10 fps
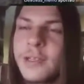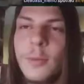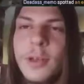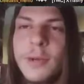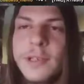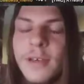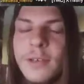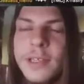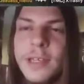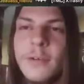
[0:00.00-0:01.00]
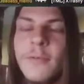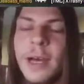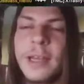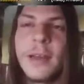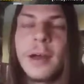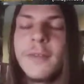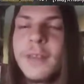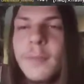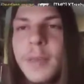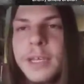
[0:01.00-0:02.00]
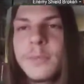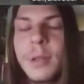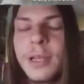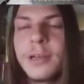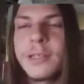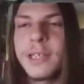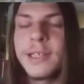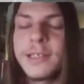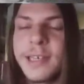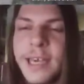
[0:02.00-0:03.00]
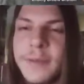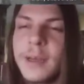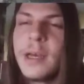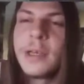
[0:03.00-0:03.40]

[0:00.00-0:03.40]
Nobody wins every single fight, not even the best players in this game.